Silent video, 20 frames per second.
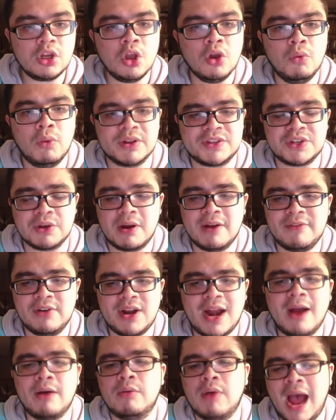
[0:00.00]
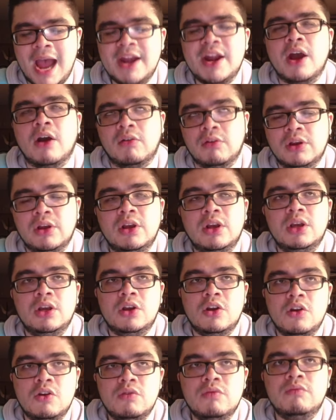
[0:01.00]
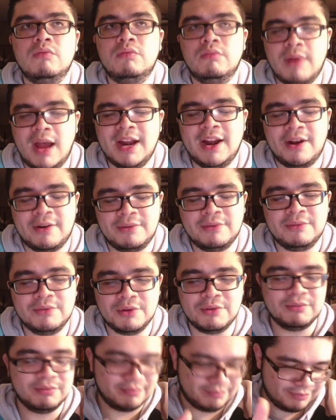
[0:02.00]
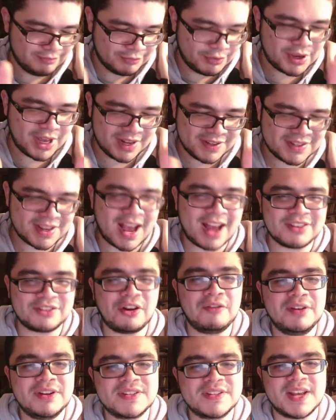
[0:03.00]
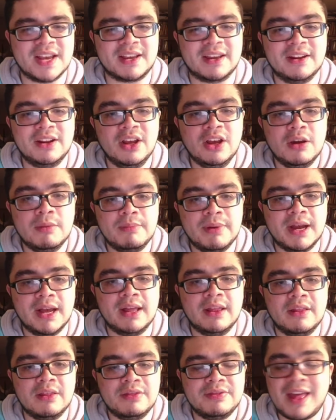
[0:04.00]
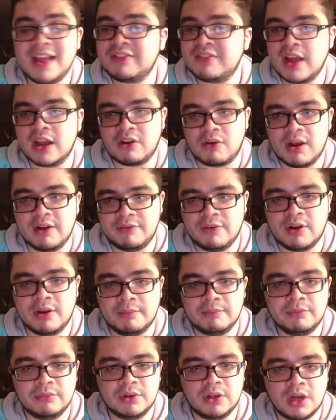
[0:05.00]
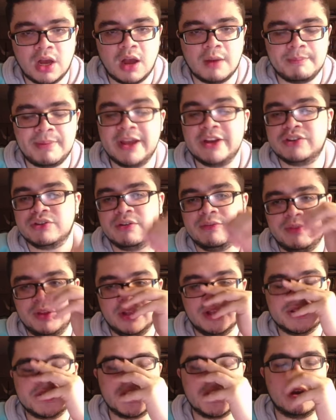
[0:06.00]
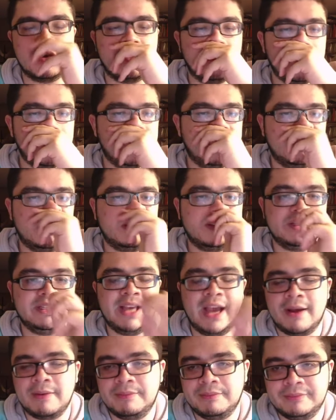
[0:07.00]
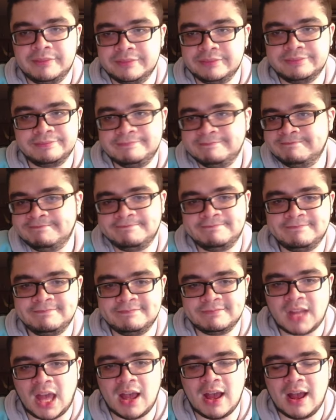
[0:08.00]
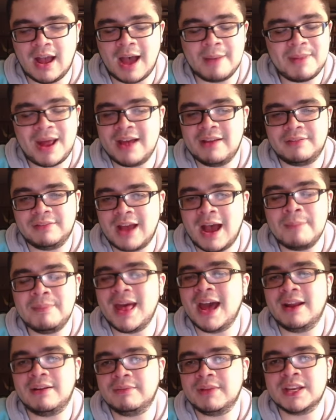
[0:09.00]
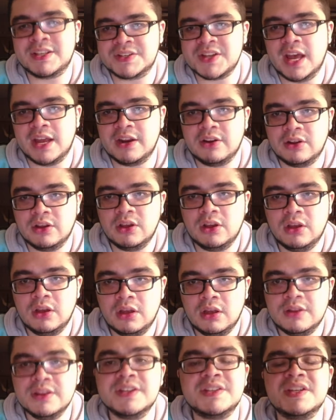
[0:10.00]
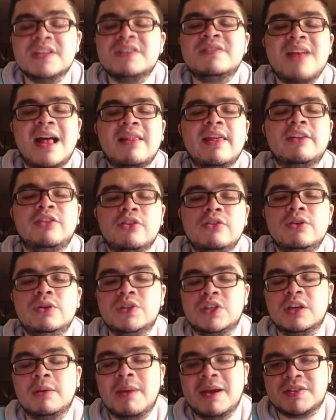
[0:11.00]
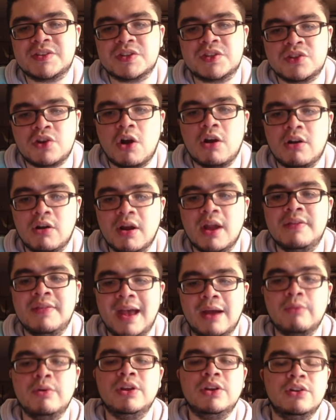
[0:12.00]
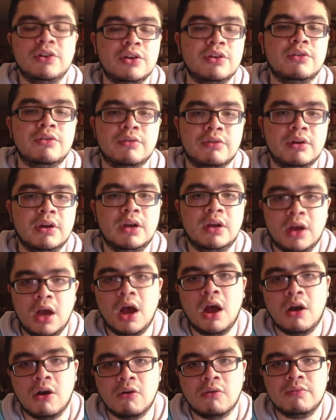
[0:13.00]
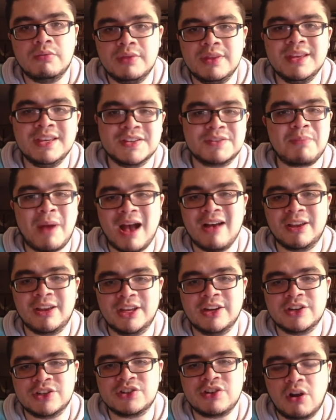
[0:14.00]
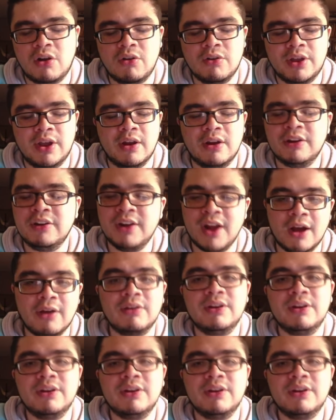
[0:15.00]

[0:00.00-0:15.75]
whatsoever. Now, I know, I know. We'll we'll get into Cosgrove in a second, but that's not great for him, um, Pedro Avila. So yeah, uh, I'm not I'm not excited. This it's not like they're using him as a starter and that we knew, oh, he's probably going to struggle here. No.